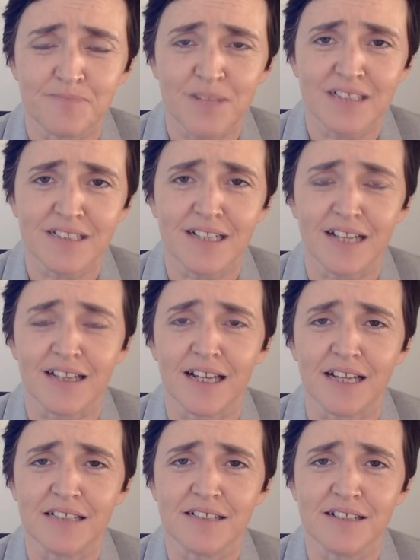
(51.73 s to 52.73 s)
Let's get
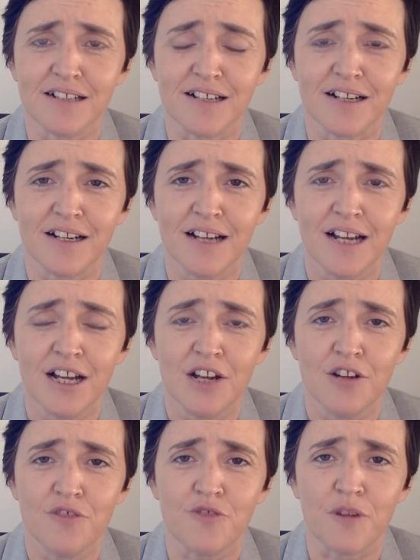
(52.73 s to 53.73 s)
that clear
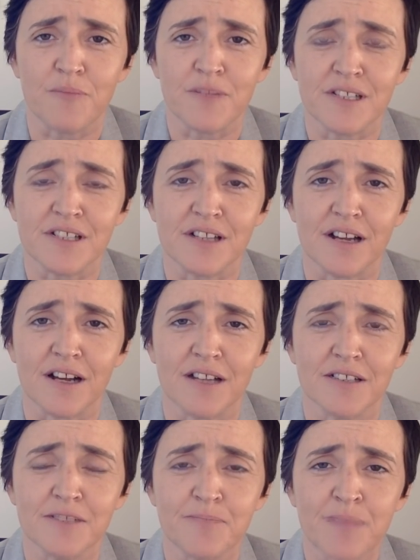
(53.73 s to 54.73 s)
from the
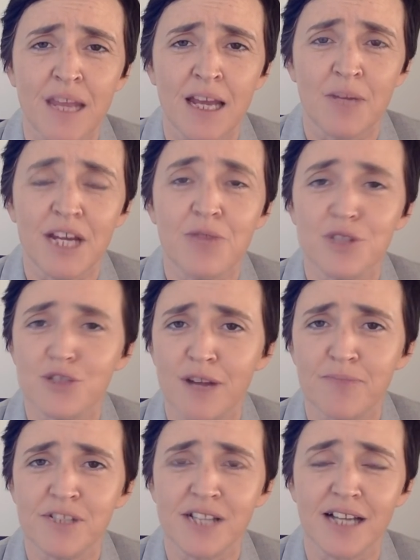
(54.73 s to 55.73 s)
start. But he was
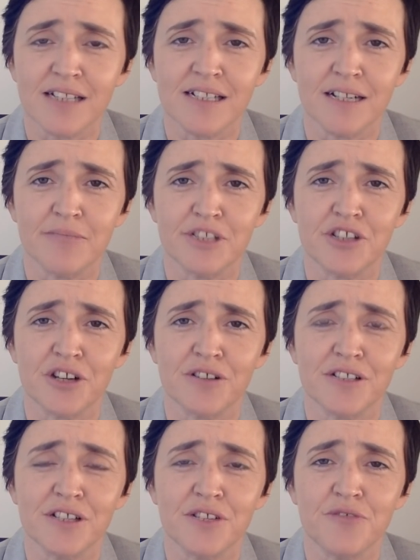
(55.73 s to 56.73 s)
representing a
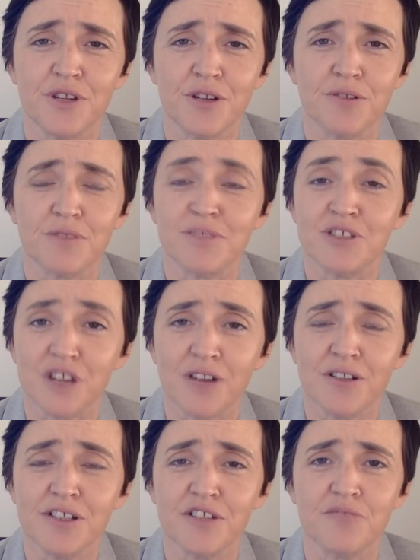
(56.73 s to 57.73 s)
majority view. The
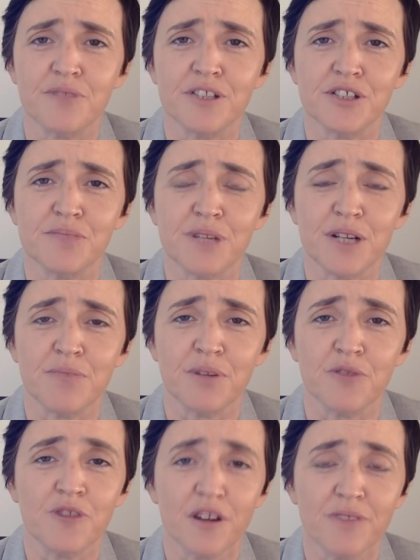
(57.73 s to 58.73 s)
majority of British
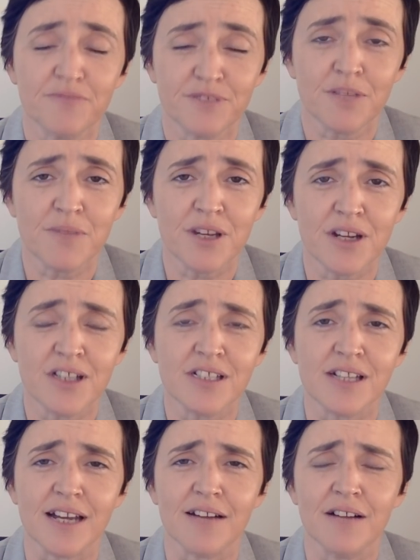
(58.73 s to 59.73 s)
people, for some years
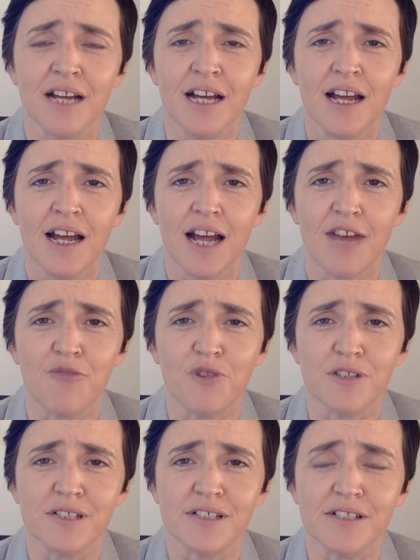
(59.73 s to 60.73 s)
now, have
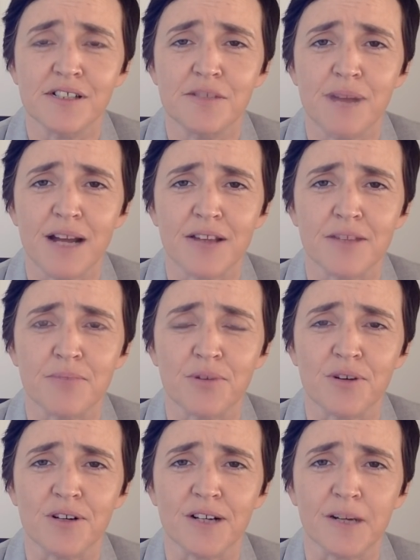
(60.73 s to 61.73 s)
wanted to ban the
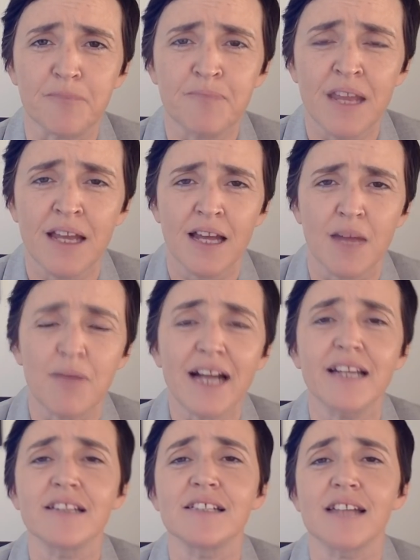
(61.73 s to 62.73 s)
burqa. And
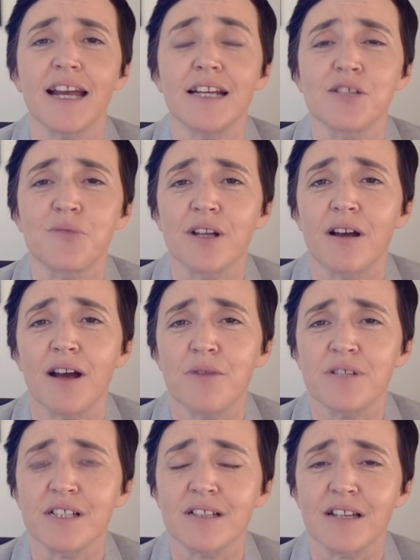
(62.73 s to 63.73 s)
back in the days when I
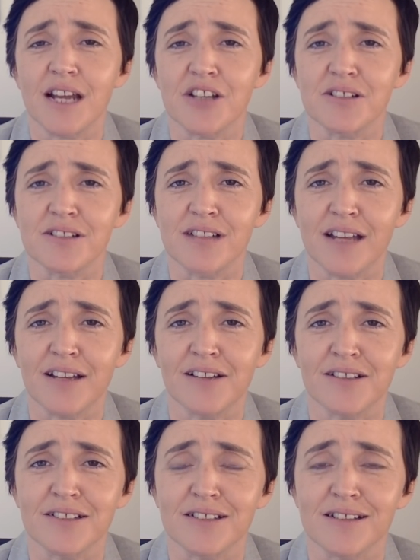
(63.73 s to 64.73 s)
was in the National
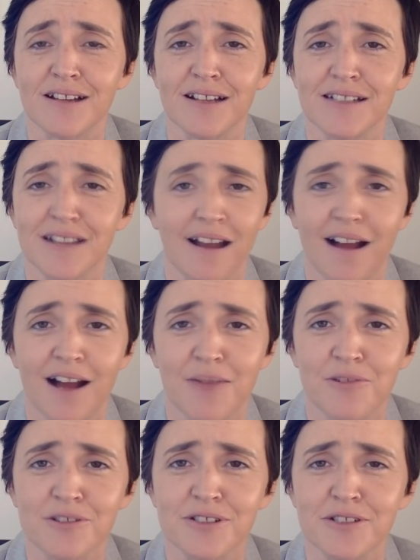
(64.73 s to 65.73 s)
Secular Society, I
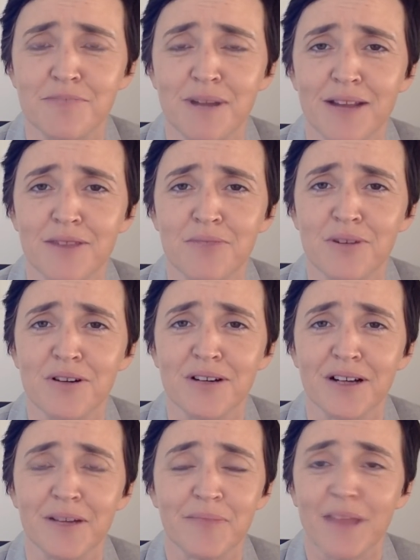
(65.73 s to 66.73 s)
wanted to ban the
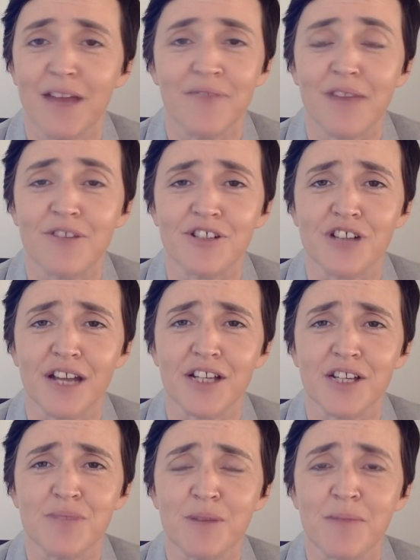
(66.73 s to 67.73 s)
burqa. I've never
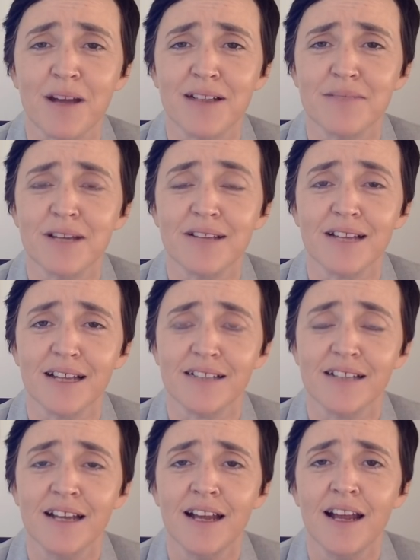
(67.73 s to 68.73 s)
changed my mind about that,
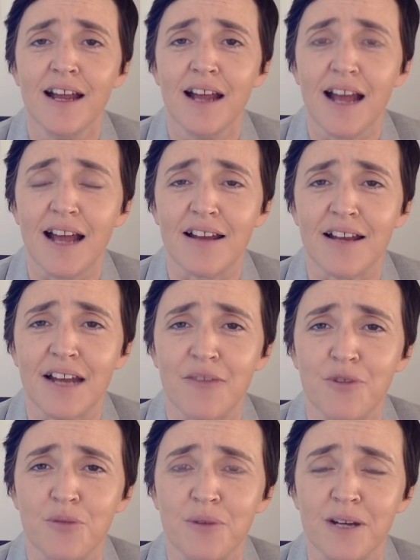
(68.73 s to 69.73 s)
and I
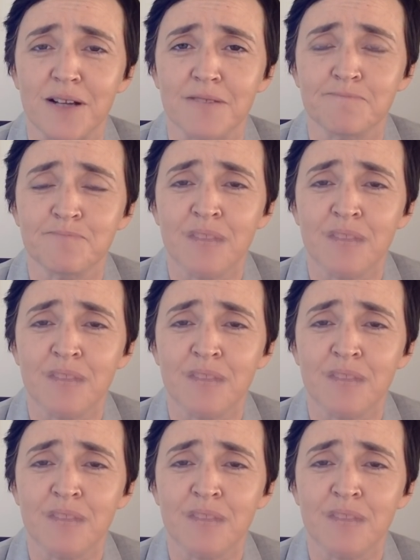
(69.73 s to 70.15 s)
never will.